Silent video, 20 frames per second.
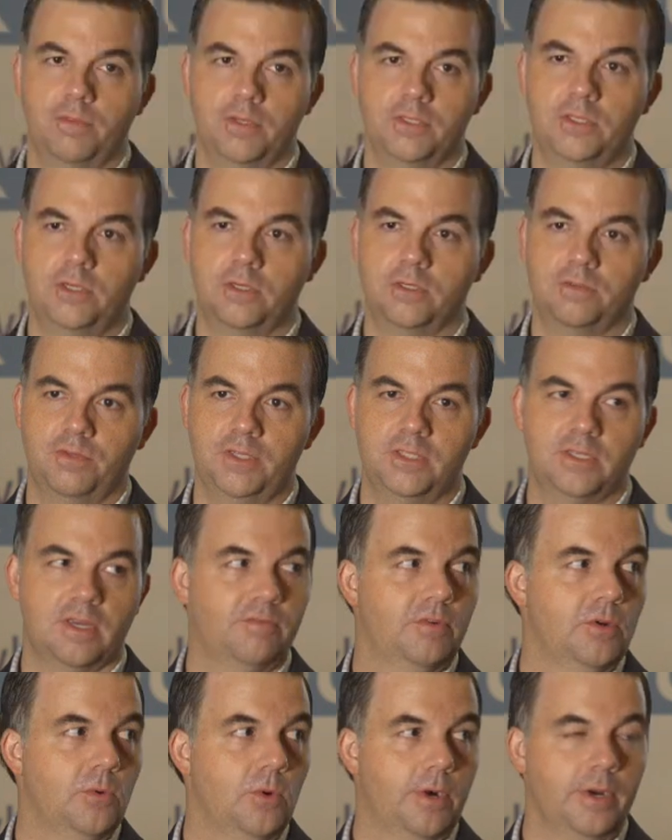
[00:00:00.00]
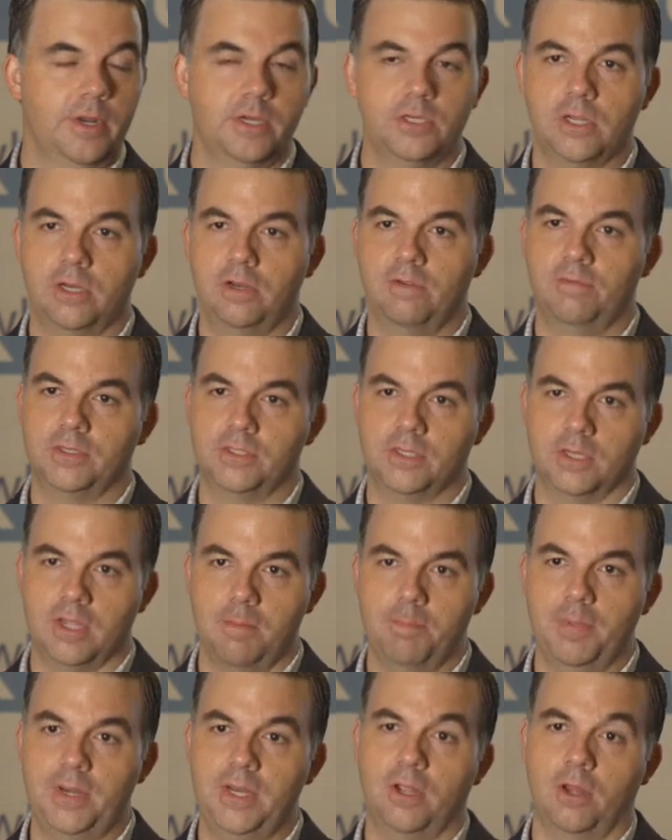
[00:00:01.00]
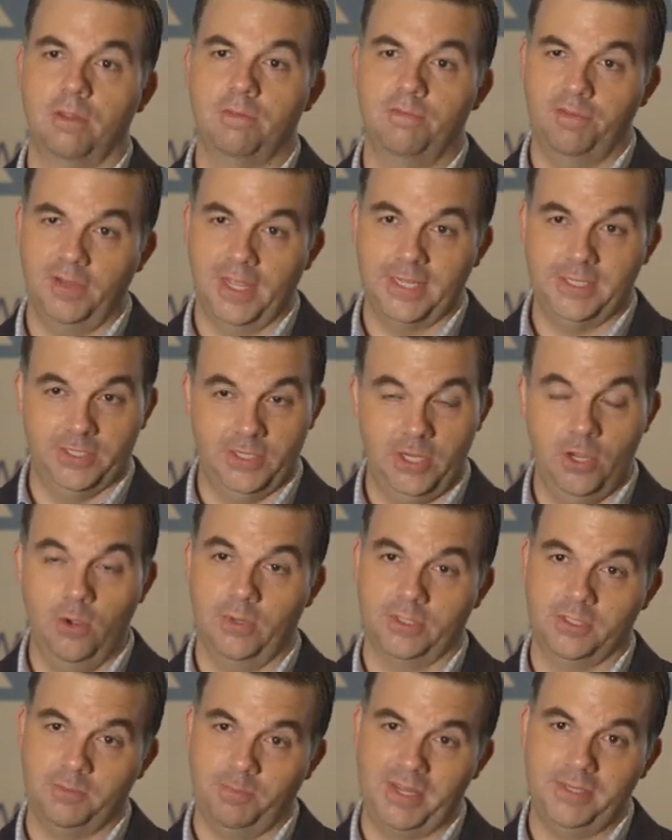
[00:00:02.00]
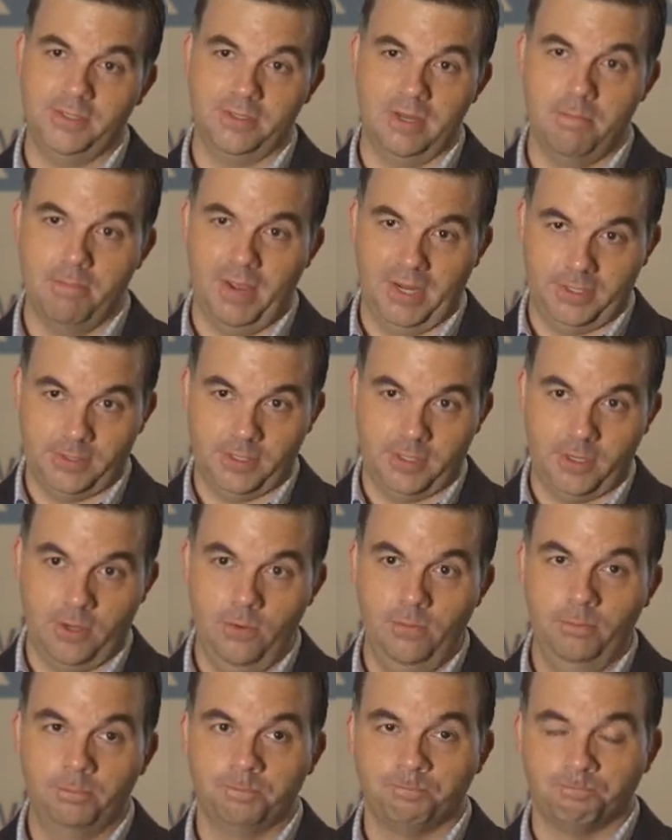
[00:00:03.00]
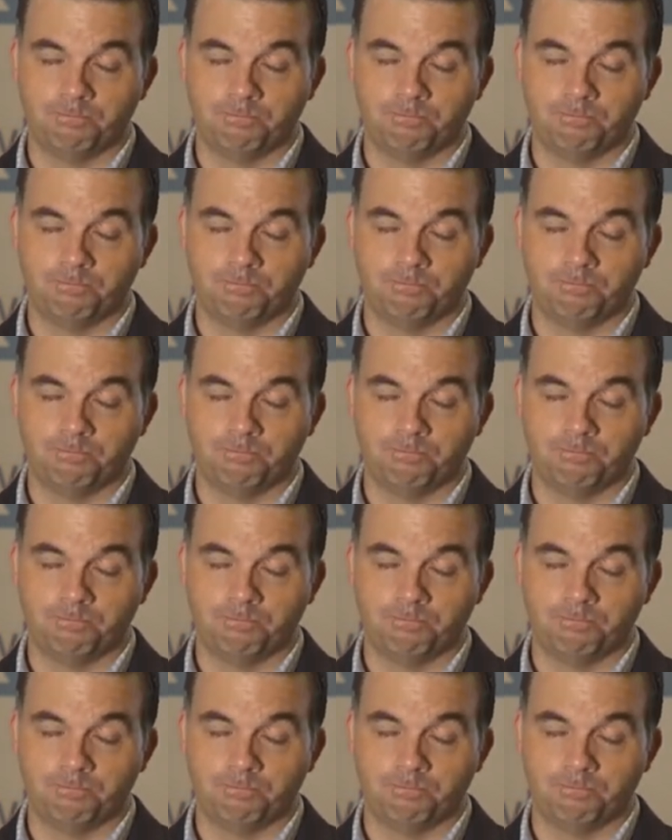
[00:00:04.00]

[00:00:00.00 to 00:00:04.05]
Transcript: this year's Visa Everywhere initiative is a company called Flexio. It's based in Mexico.